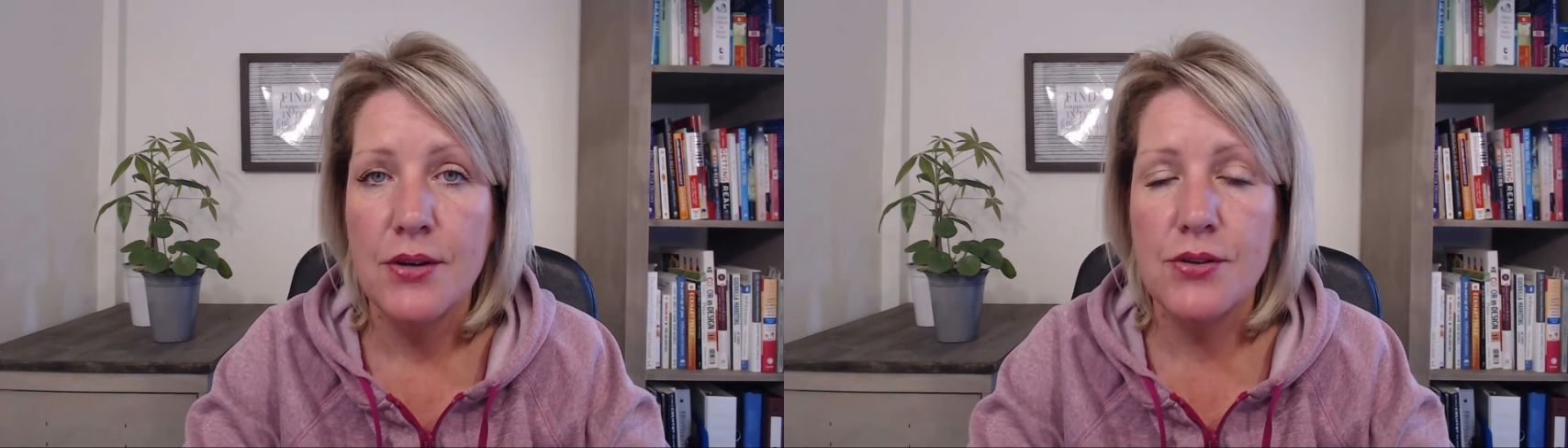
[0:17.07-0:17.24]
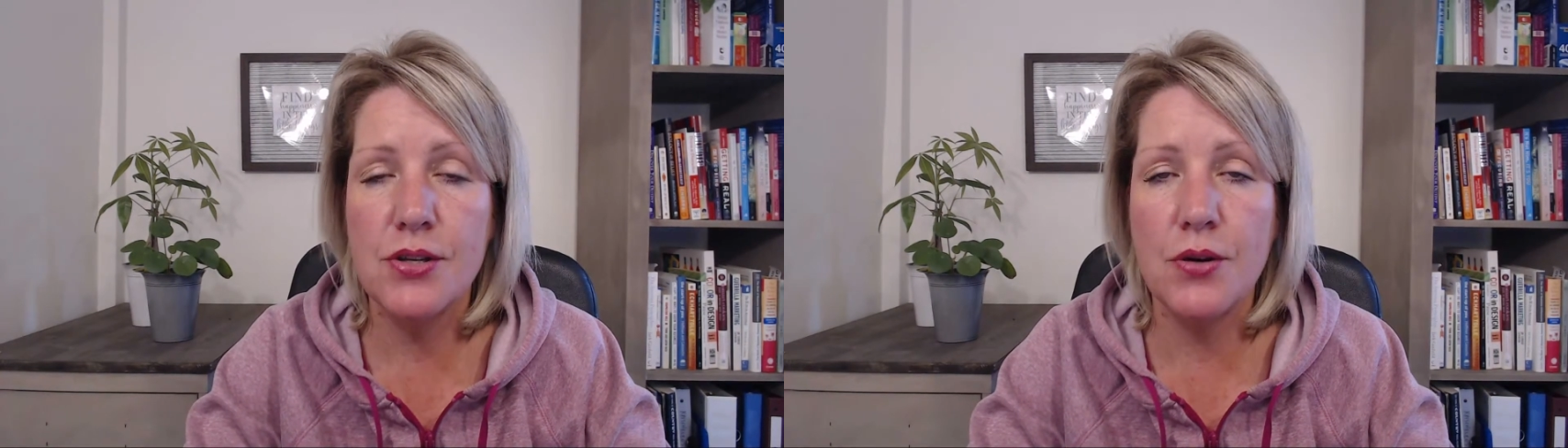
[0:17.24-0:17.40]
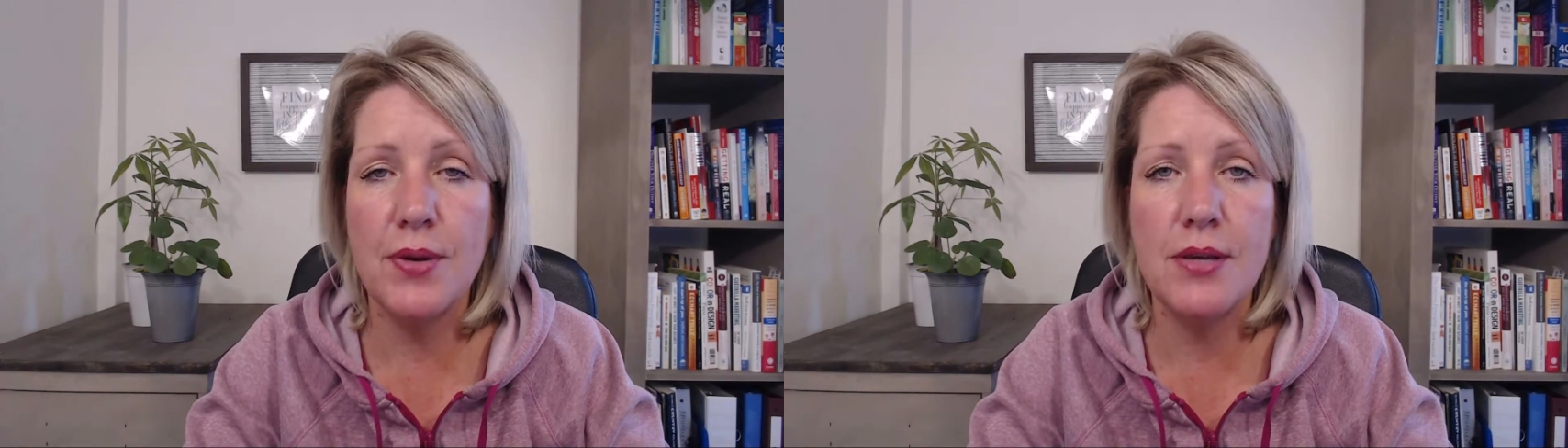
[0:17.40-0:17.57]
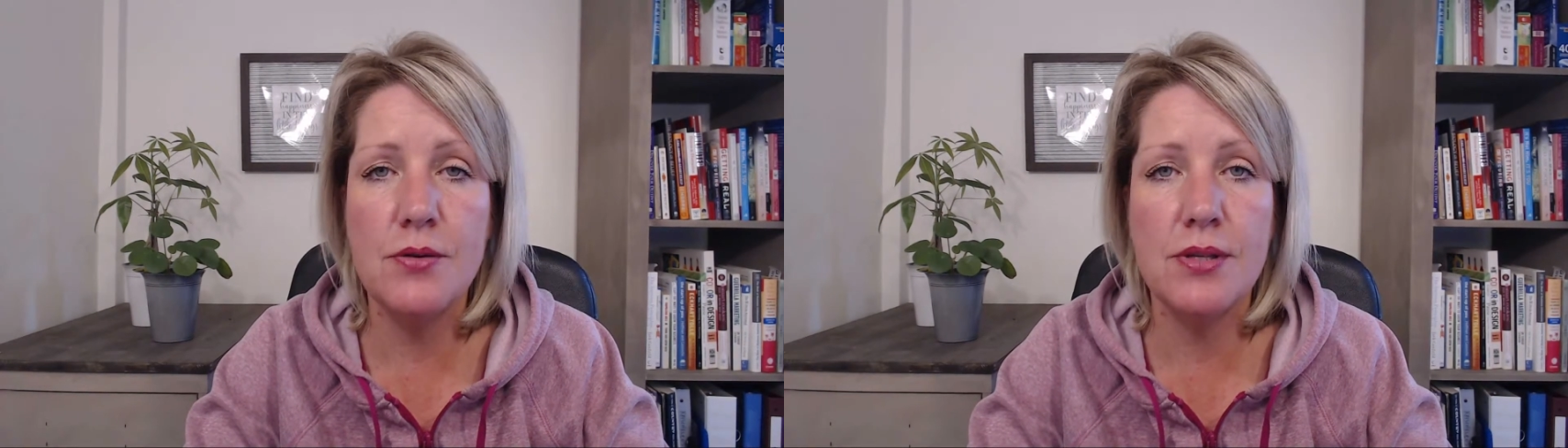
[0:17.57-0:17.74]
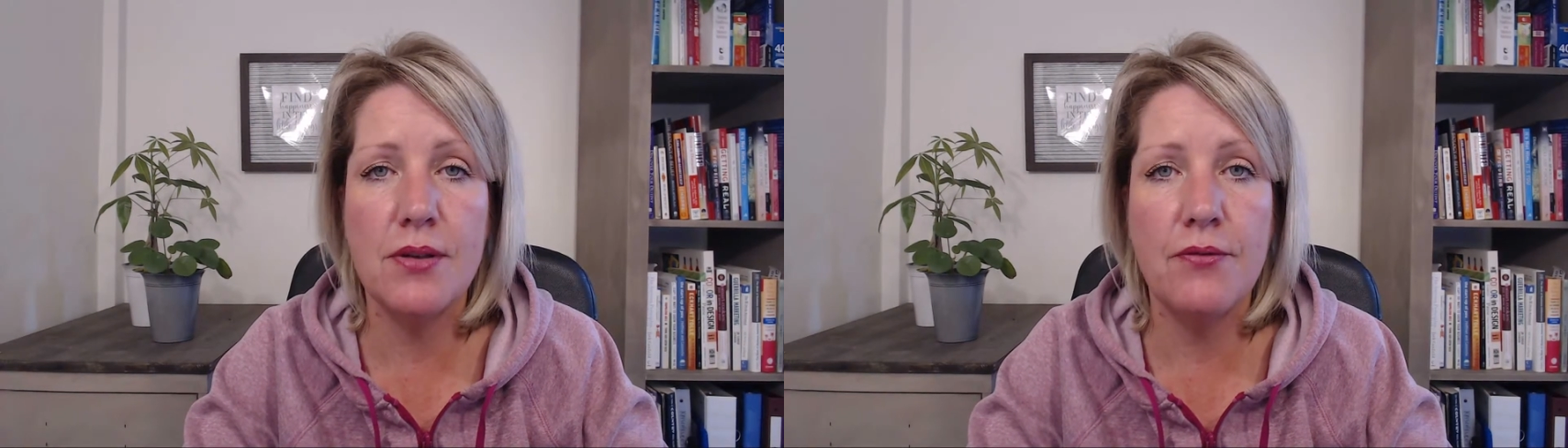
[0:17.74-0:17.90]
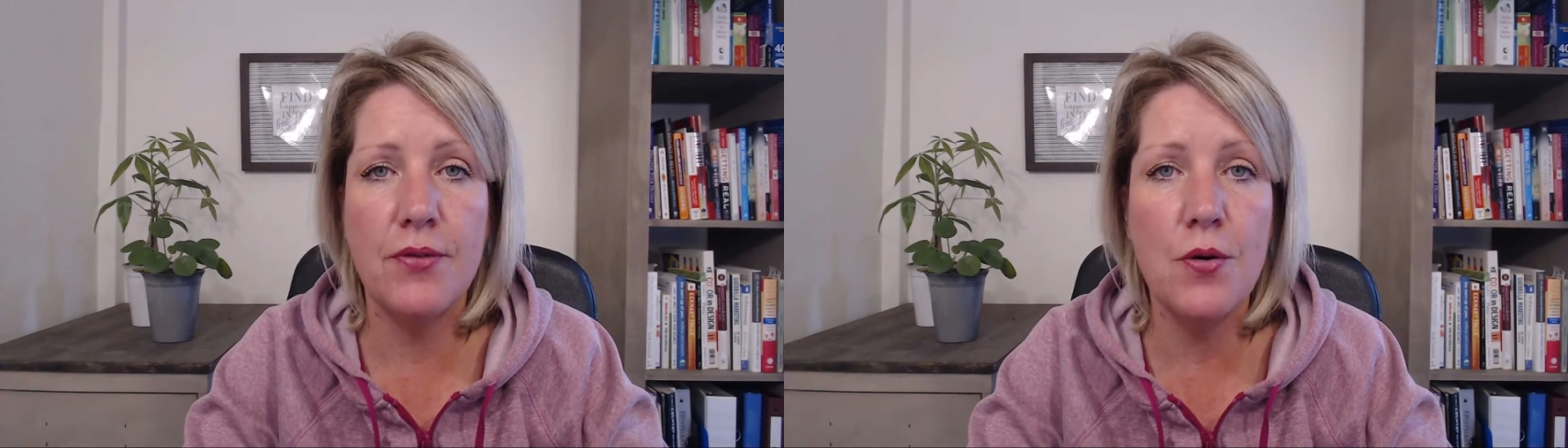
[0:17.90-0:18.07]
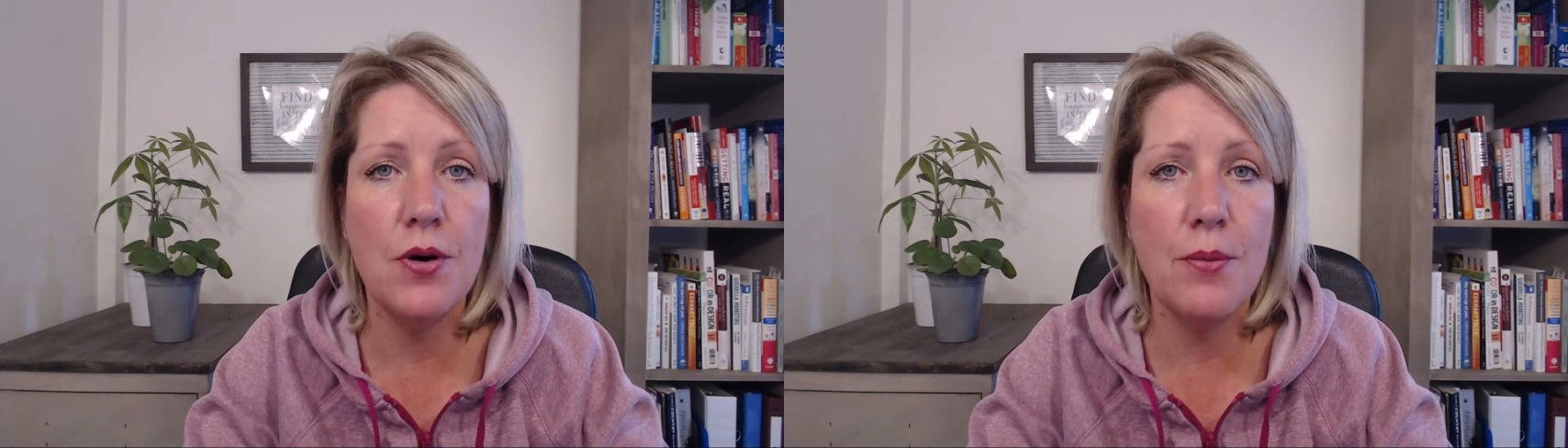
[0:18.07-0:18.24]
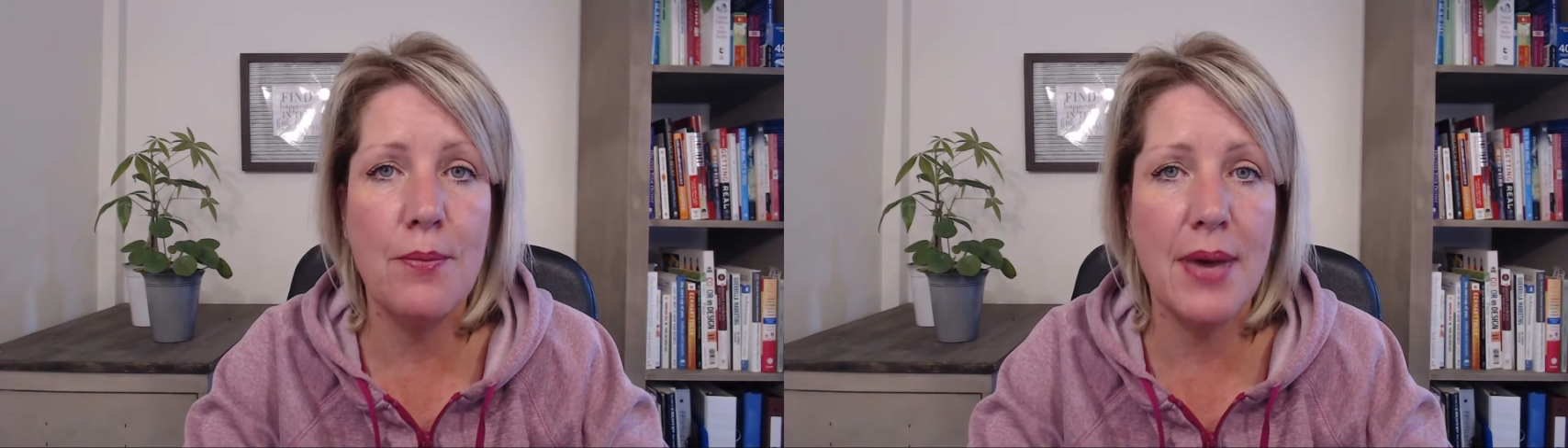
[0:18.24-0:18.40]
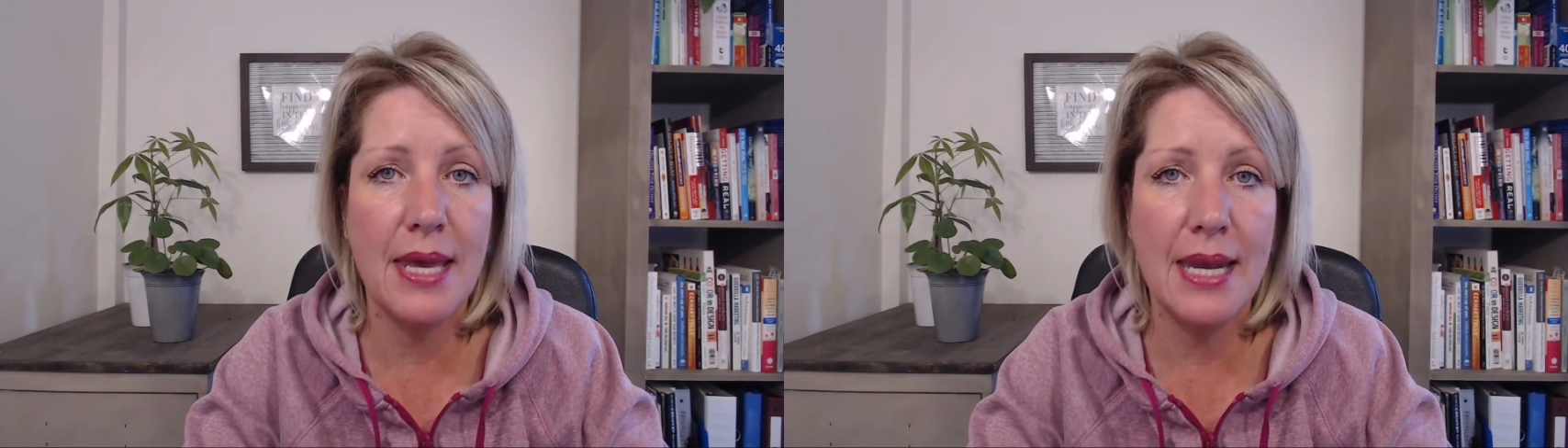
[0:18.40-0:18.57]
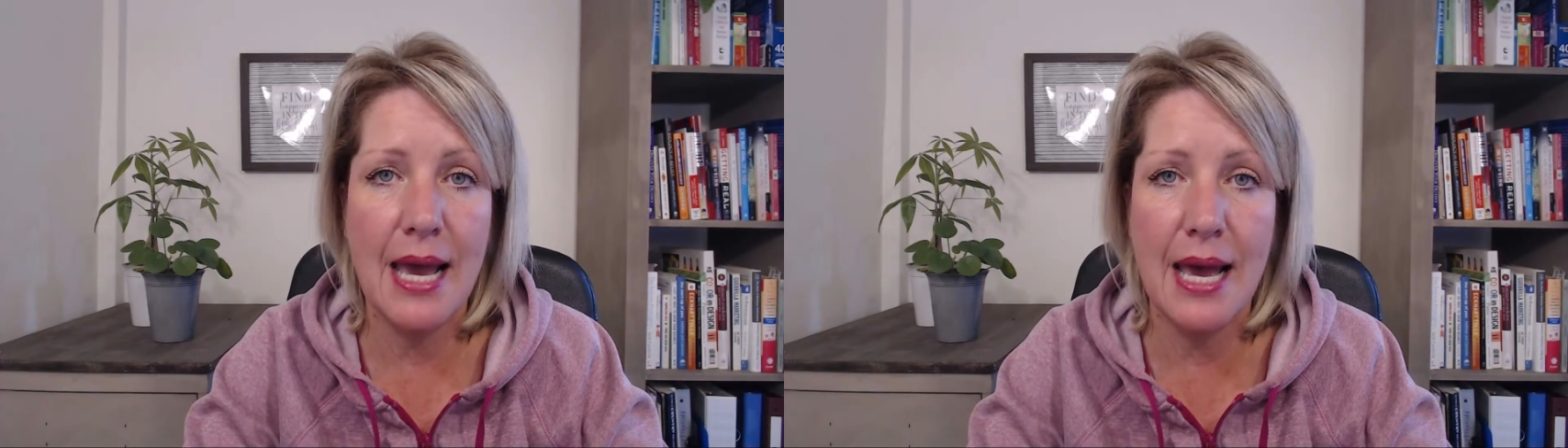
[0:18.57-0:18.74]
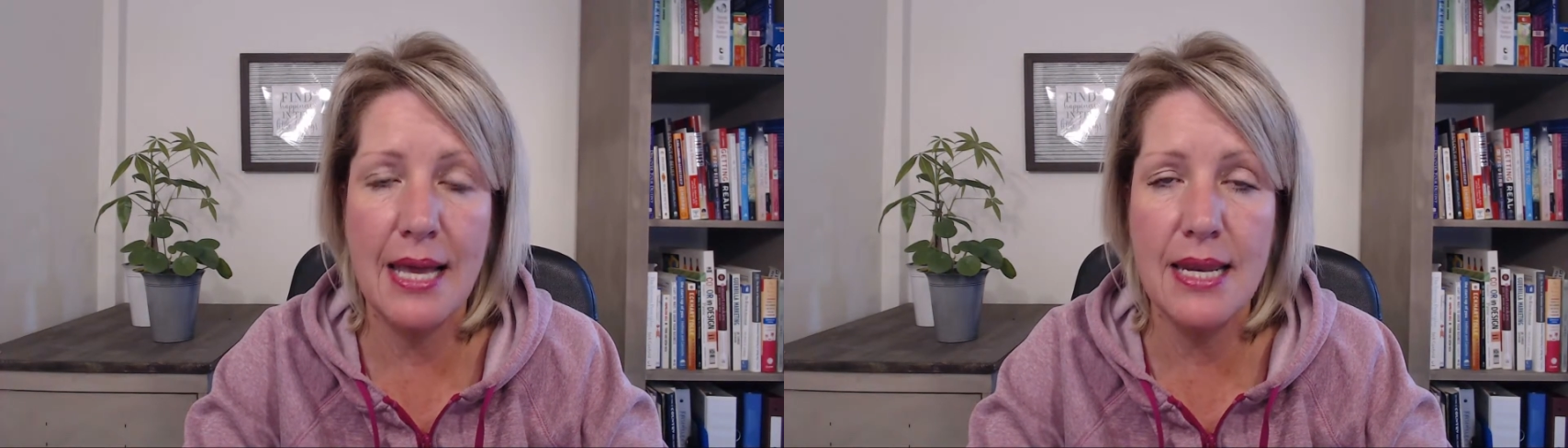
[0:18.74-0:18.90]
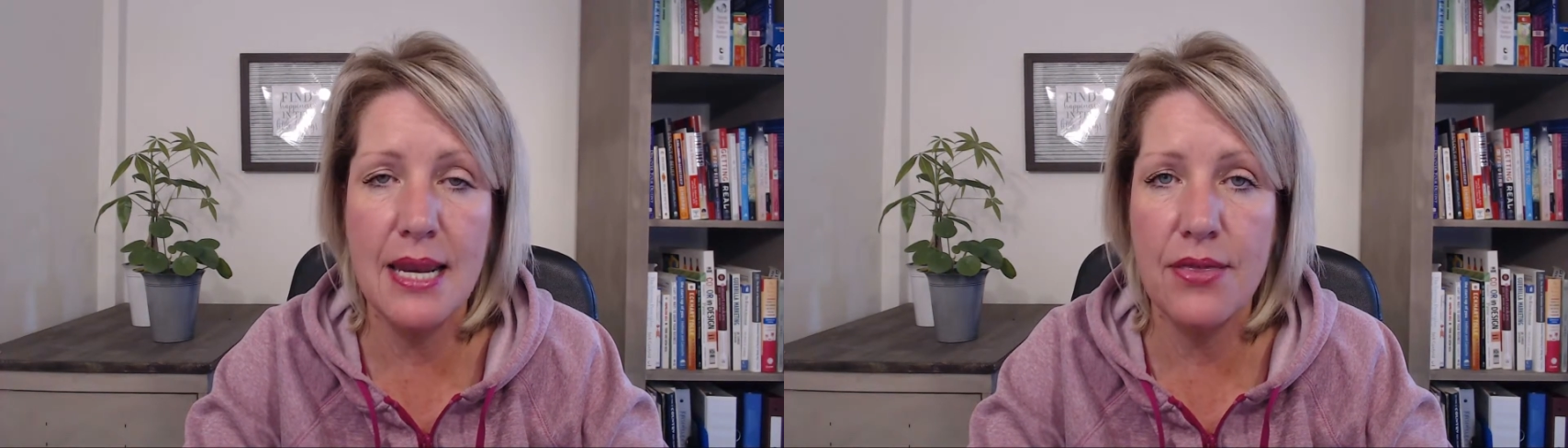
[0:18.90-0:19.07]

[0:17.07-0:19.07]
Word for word: So we use the Vogue Manhattan